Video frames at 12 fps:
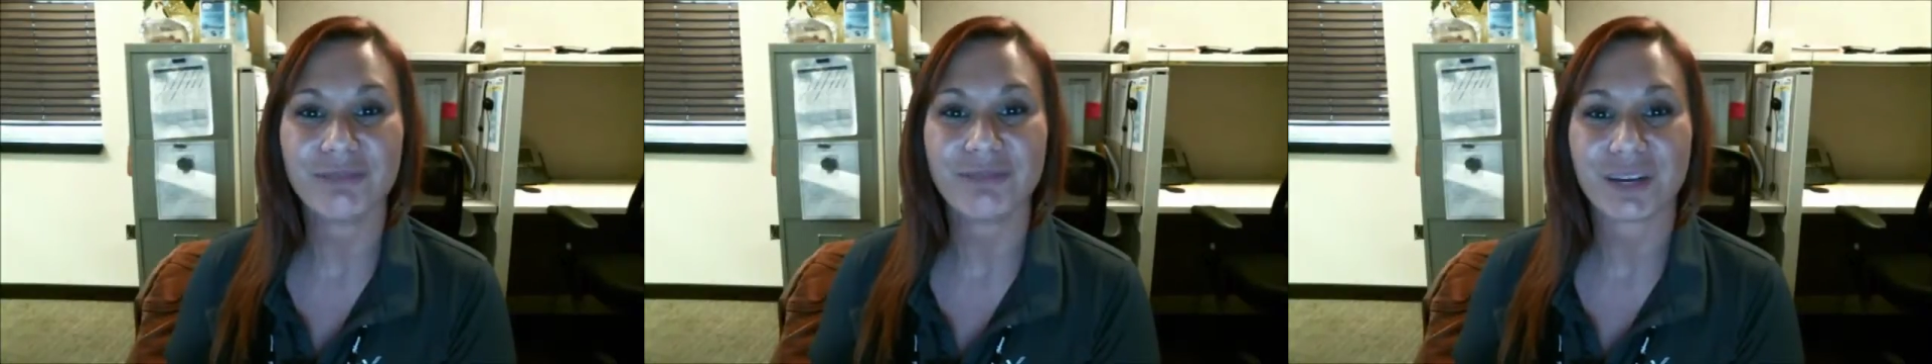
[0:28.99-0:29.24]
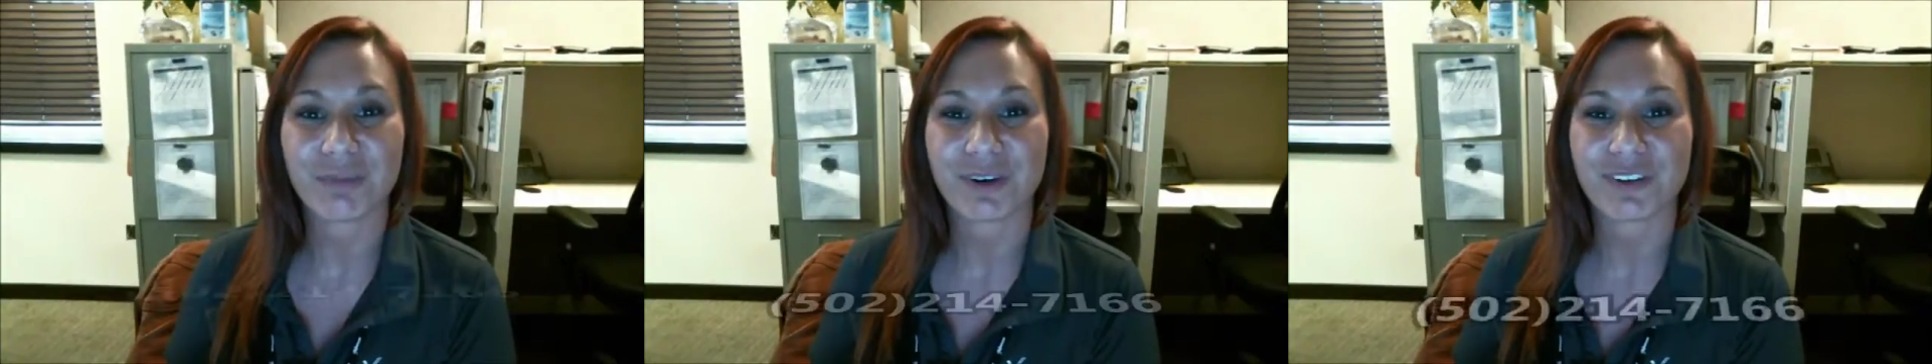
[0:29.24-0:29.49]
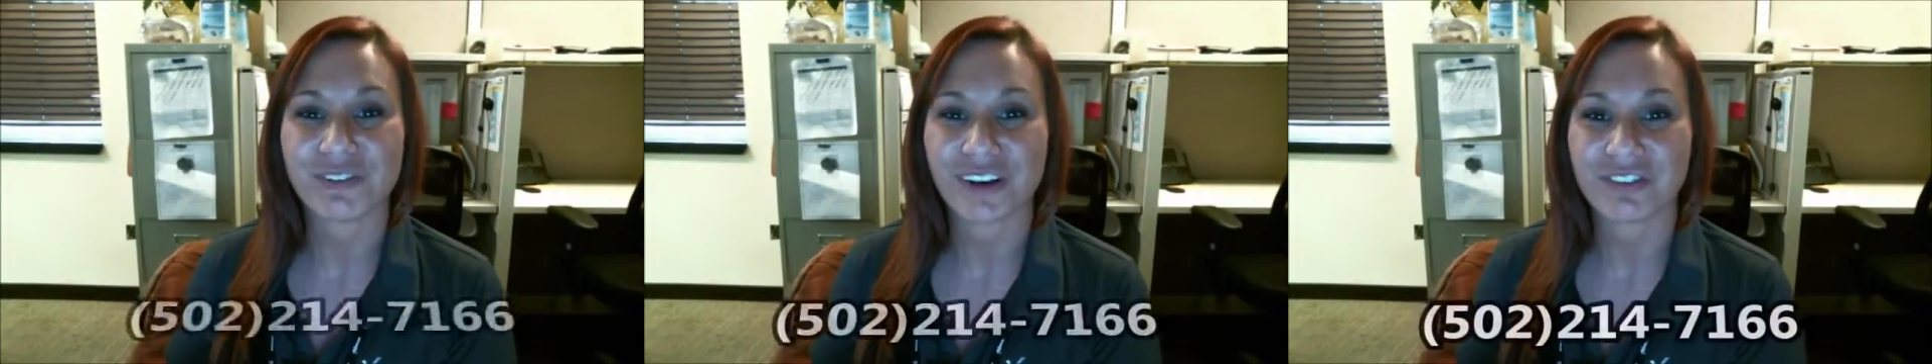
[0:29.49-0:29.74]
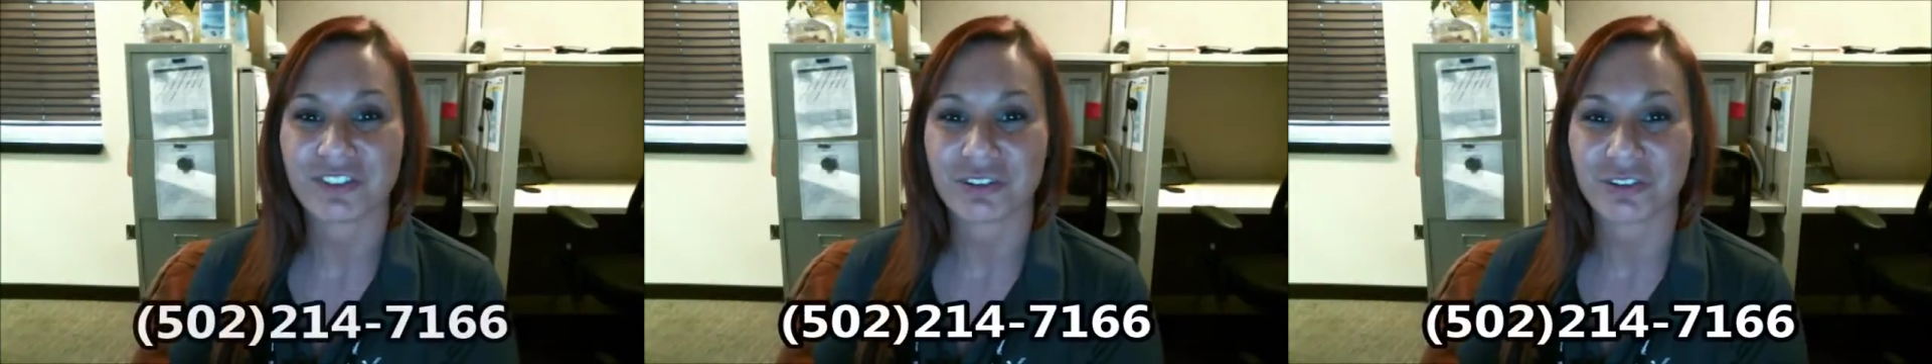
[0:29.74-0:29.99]
My number is
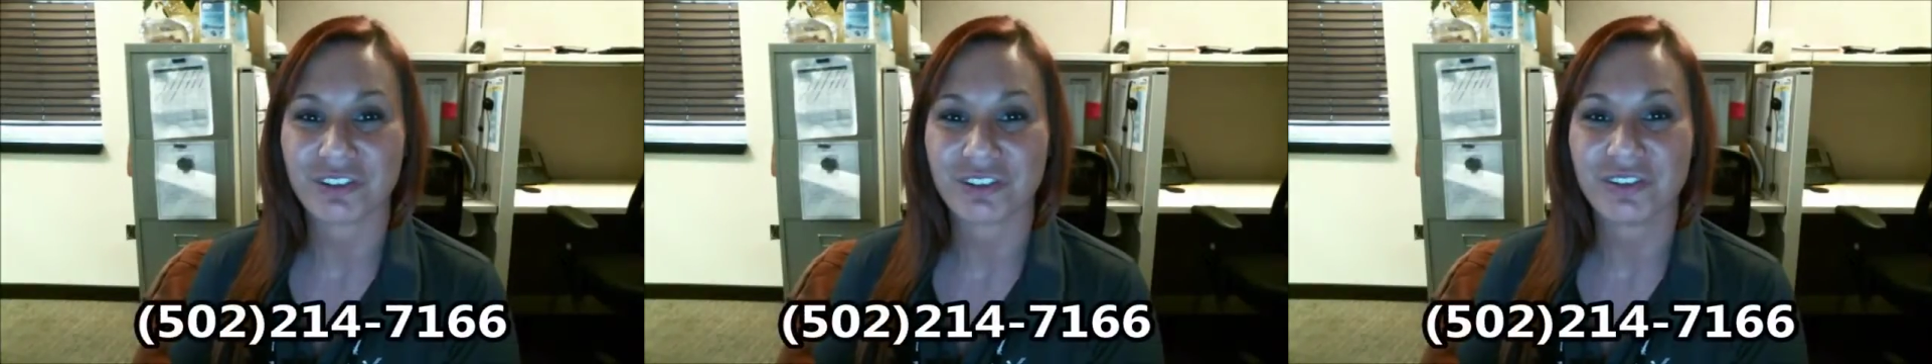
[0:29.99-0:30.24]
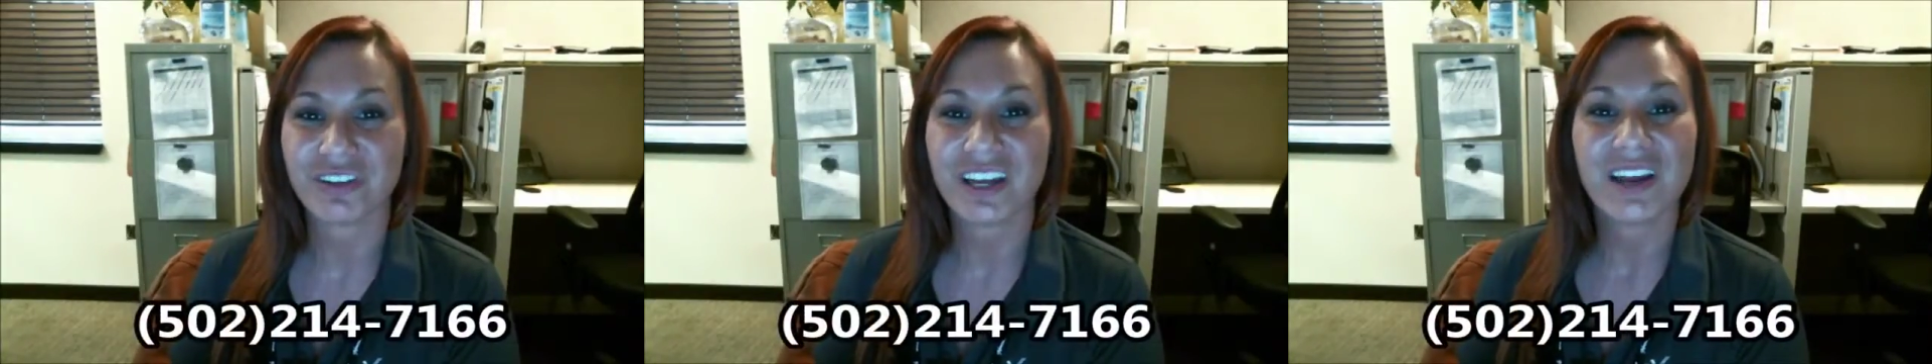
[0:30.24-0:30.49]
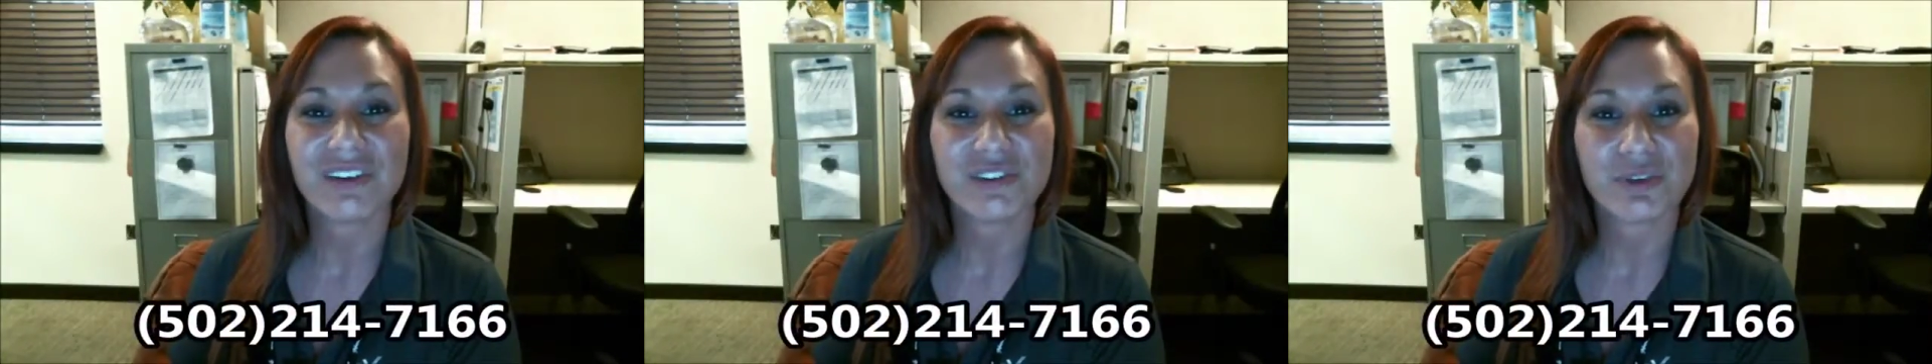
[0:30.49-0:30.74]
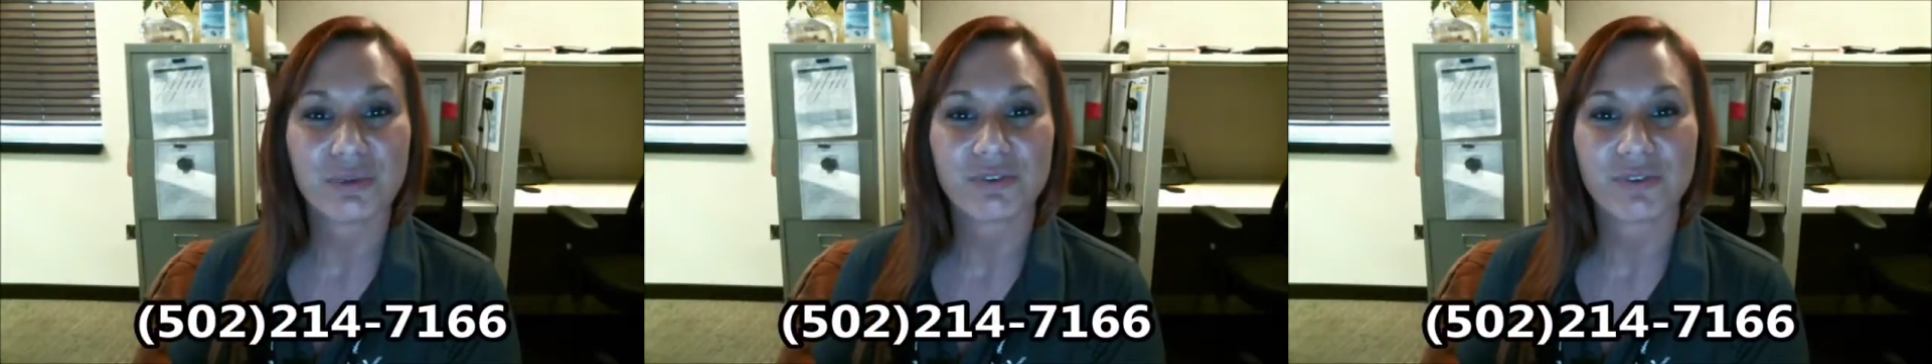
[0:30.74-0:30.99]
502-
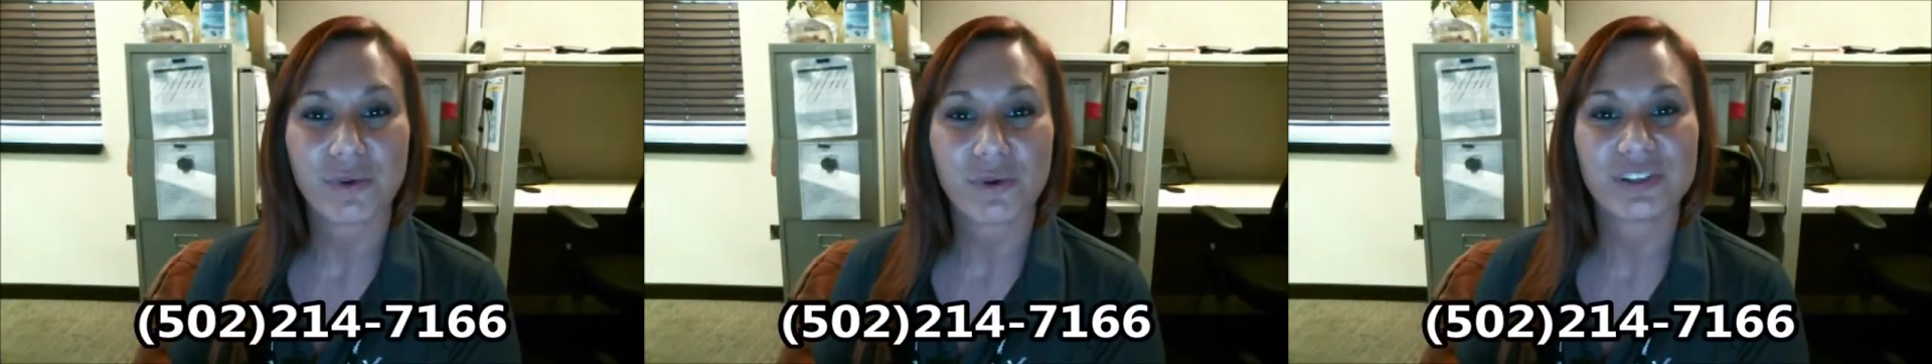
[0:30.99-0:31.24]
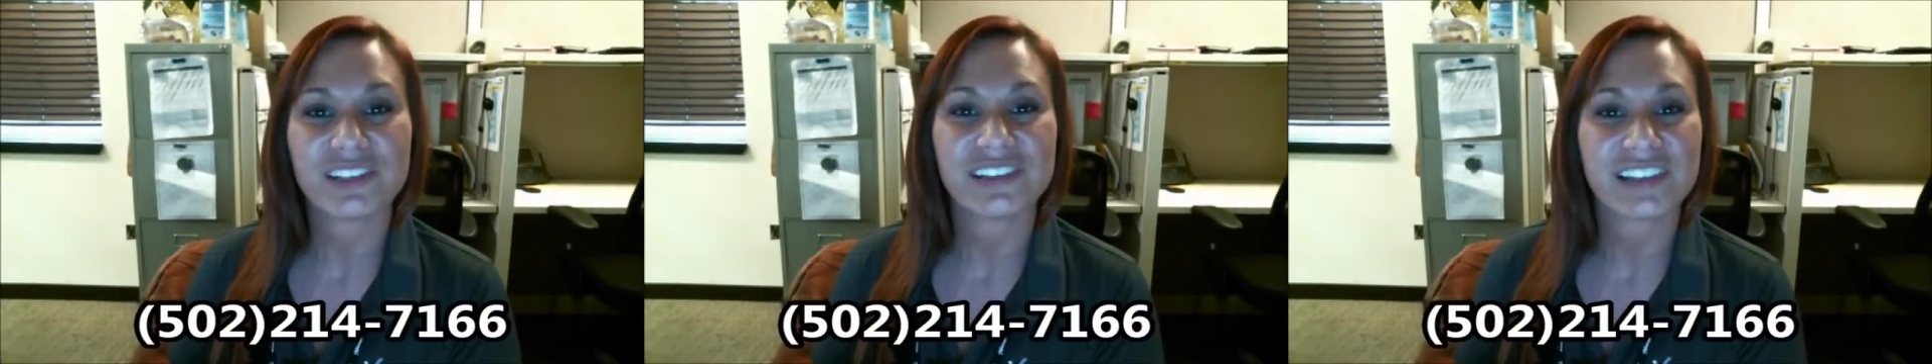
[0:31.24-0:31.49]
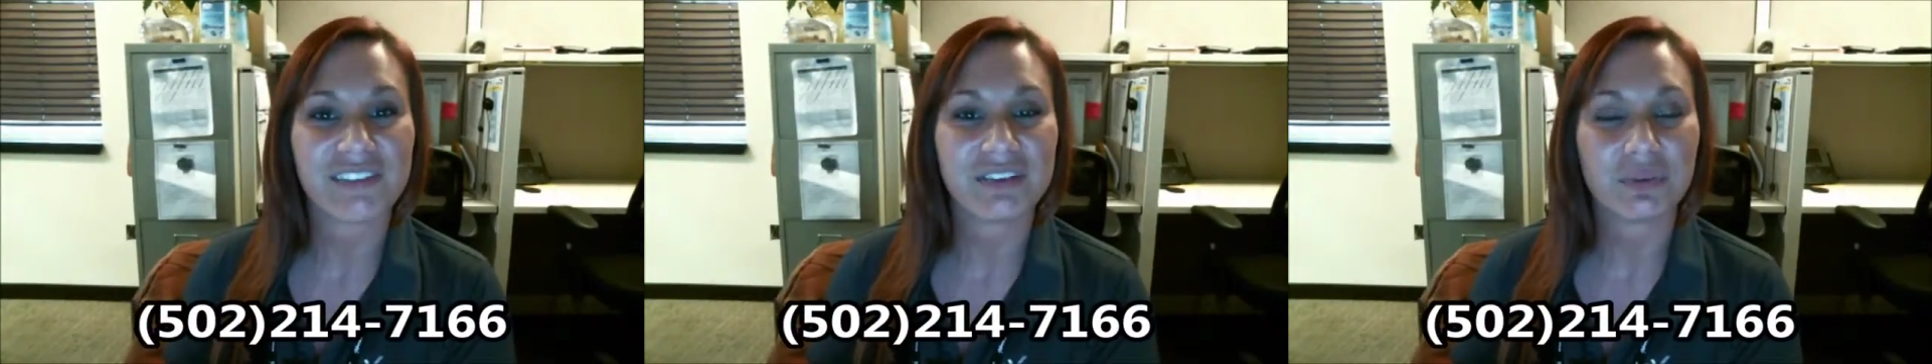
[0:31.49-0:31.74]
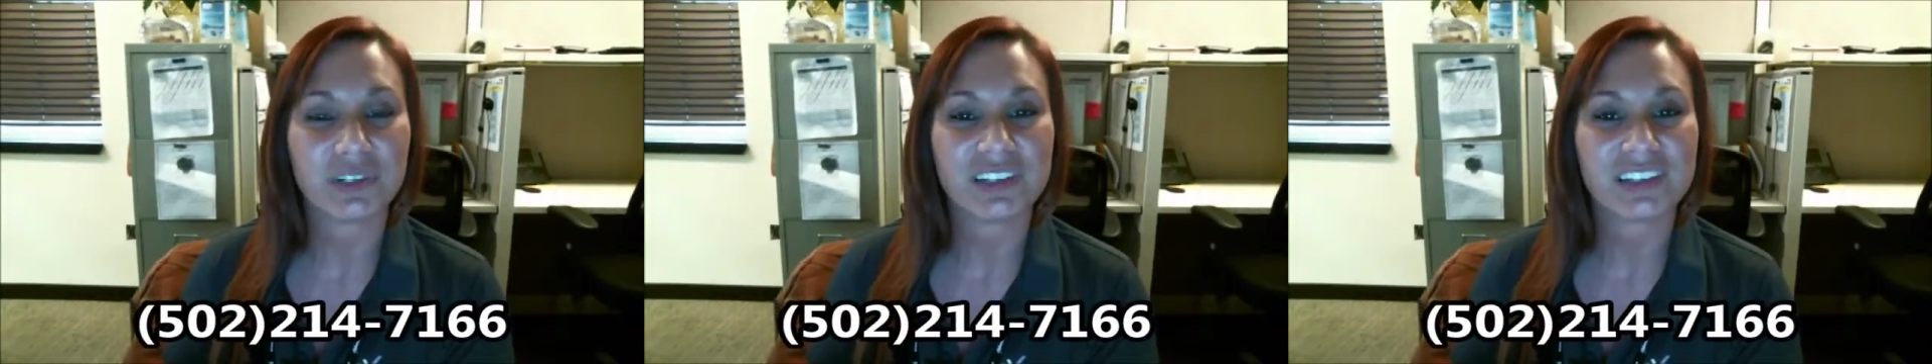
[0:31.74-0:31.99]
214
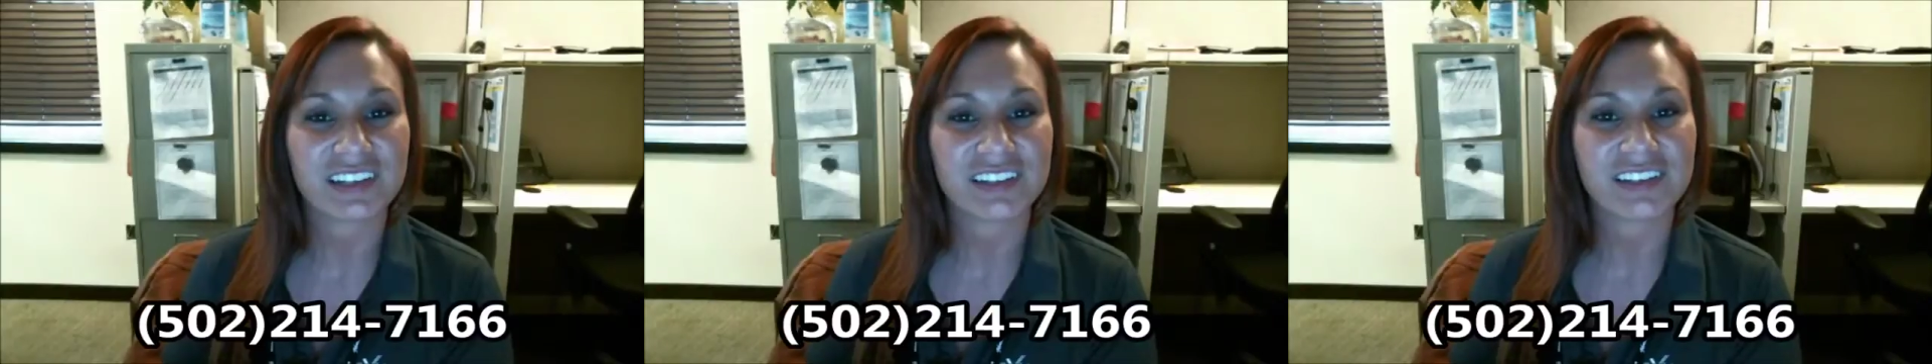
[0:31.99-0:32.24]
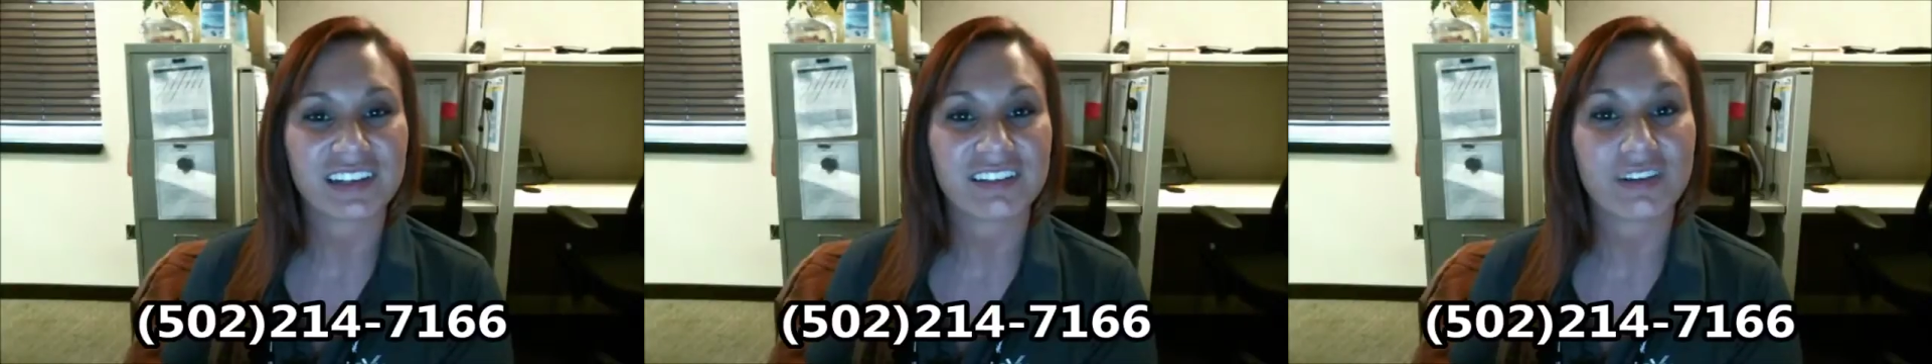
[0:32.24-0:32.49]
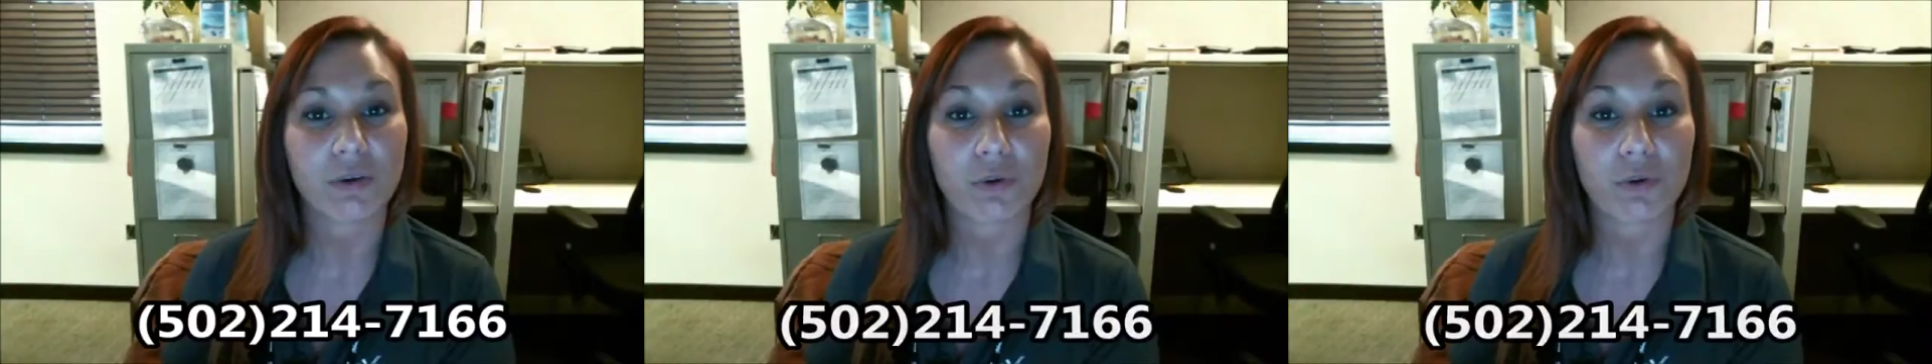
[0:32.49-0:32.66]
7166